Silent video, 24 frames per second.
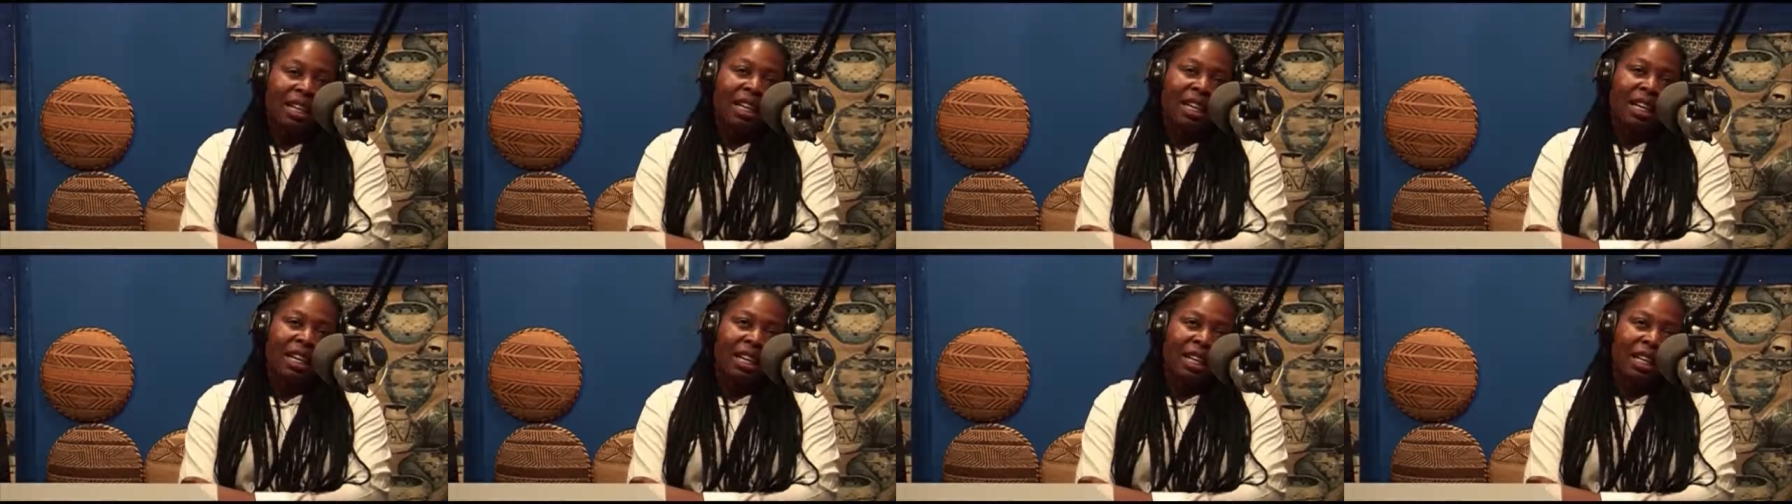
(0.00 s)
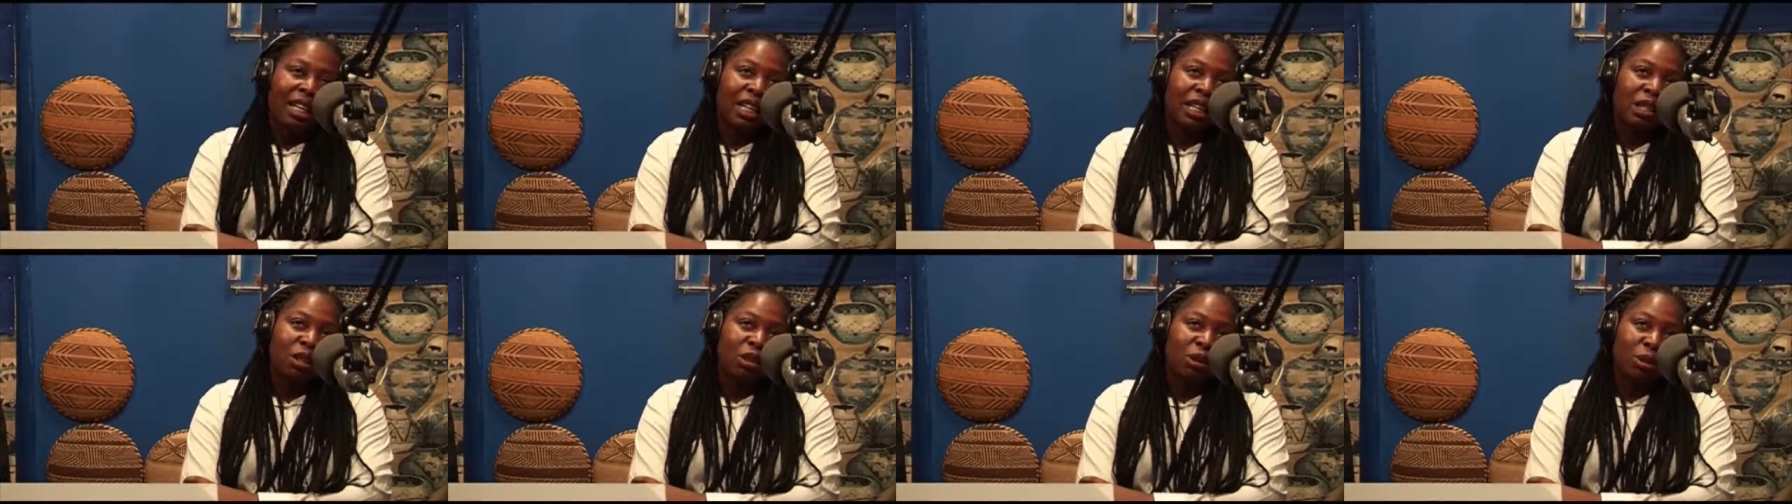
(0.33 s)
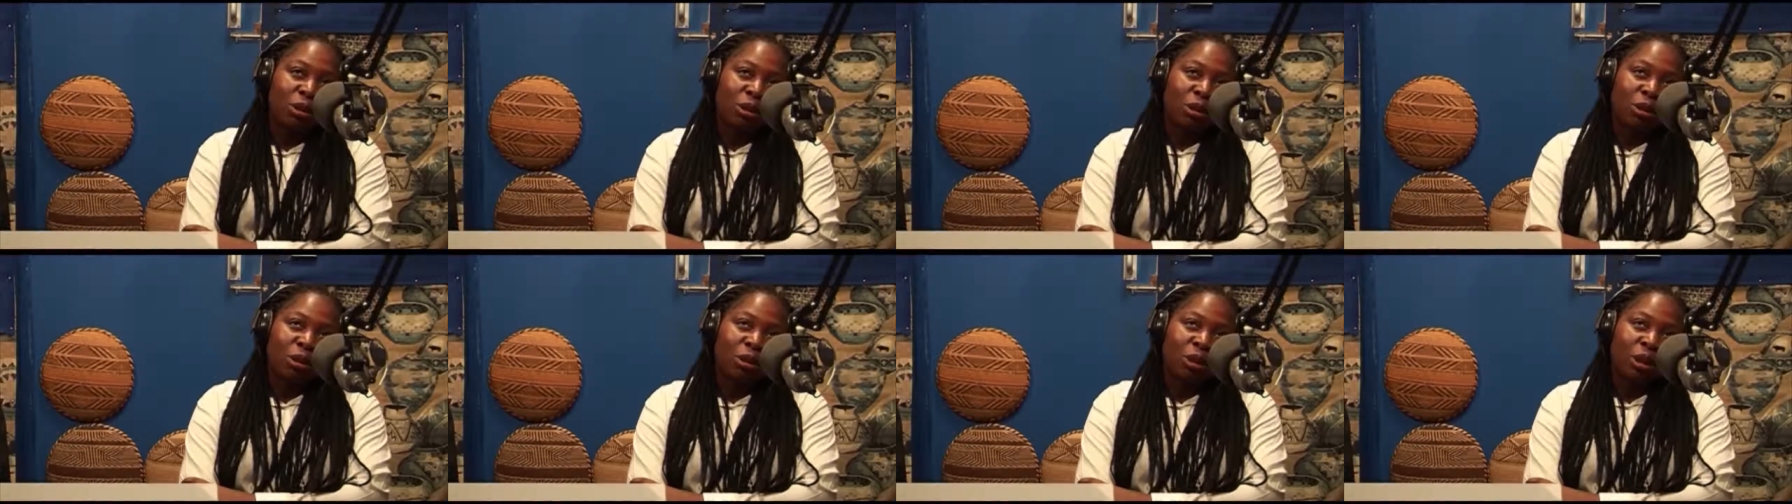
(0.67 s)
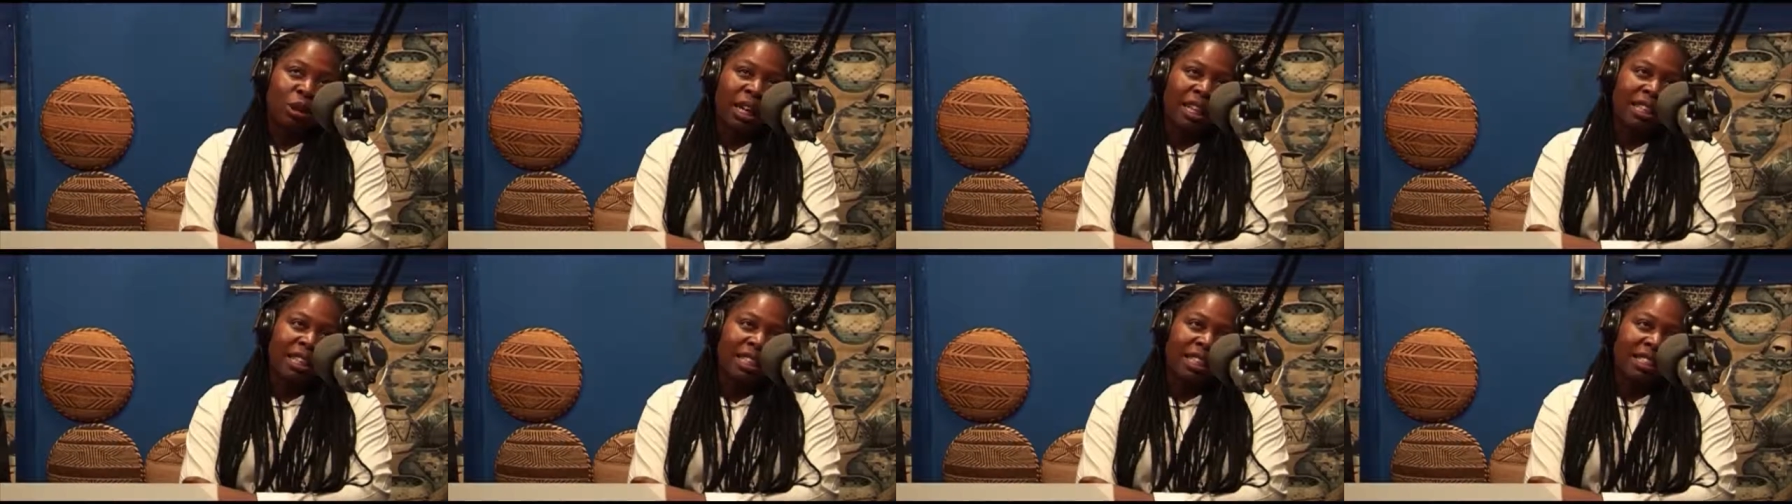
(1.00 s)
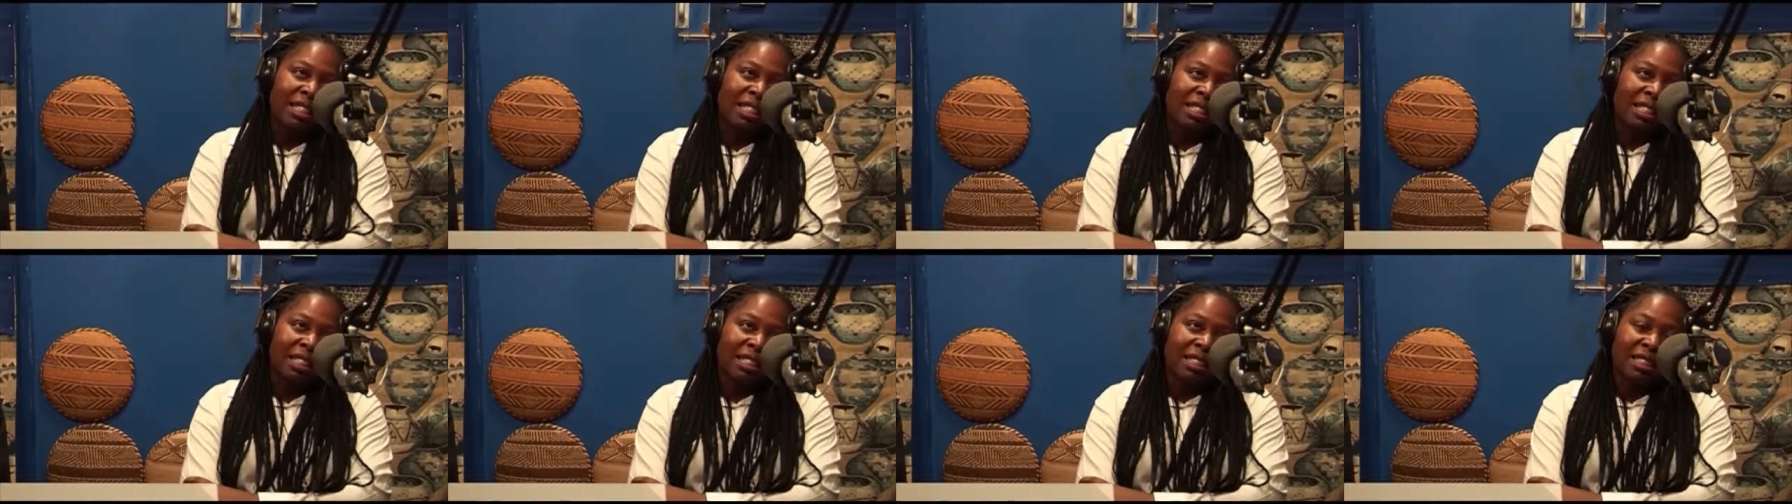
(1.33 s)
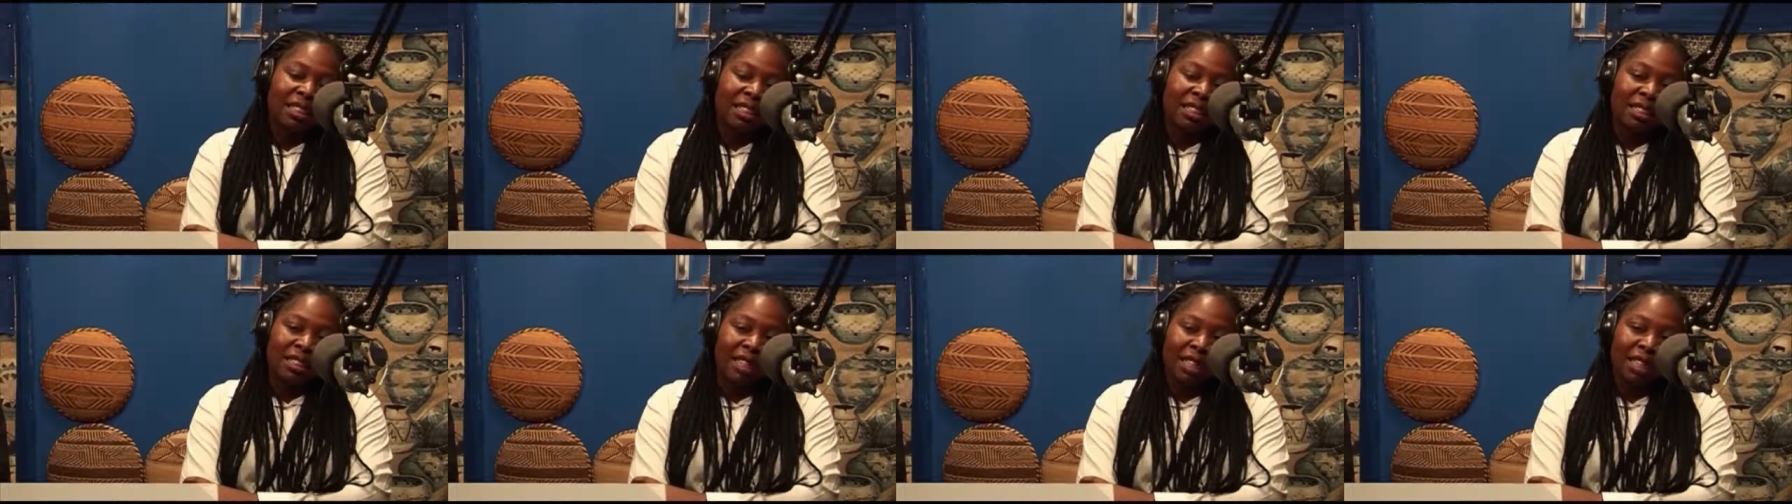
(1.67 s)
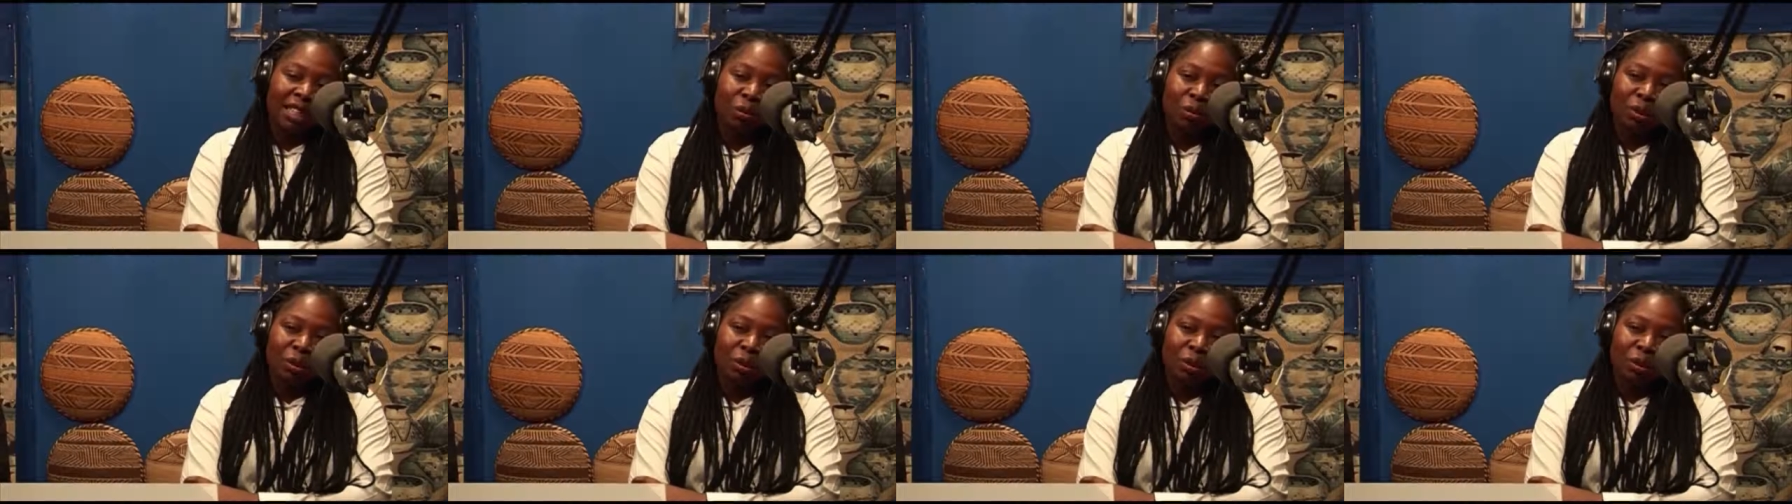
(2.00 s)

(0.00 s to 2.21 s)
It's also understanding that